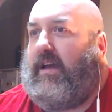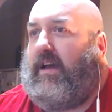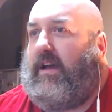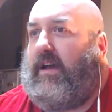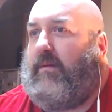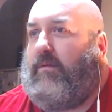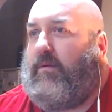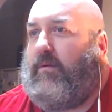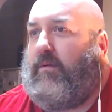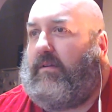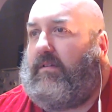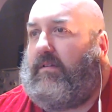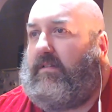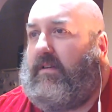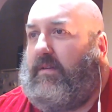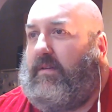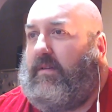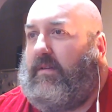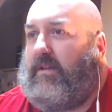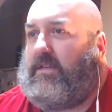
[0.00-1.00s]
Who else
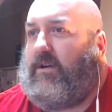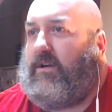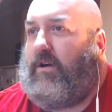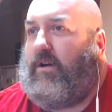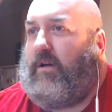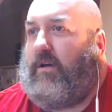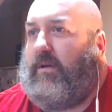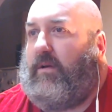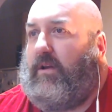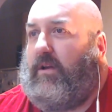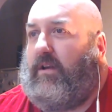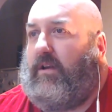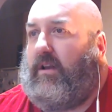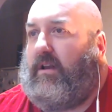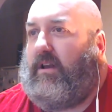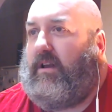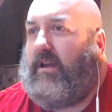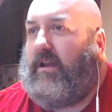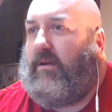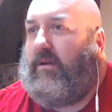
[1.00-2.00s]
is in there? Simon,
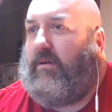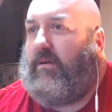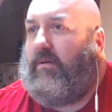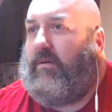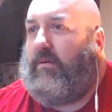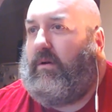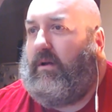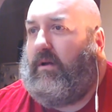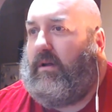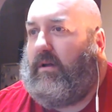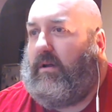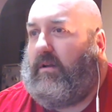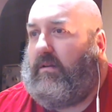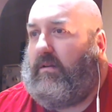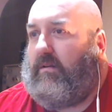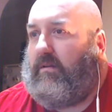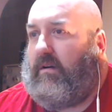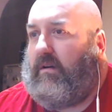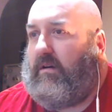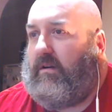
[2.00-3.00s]
Neil.
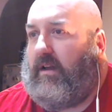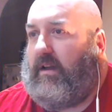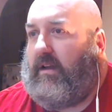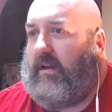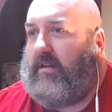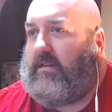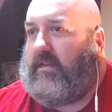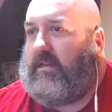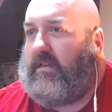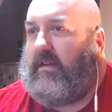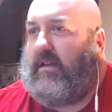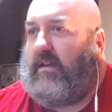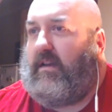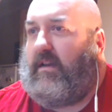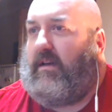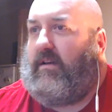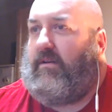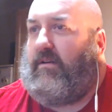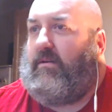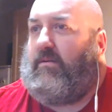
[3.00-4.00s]
It's not our Neil, is it?
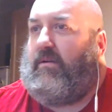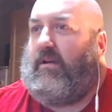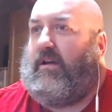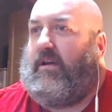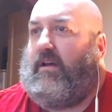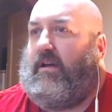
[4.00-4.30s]
No.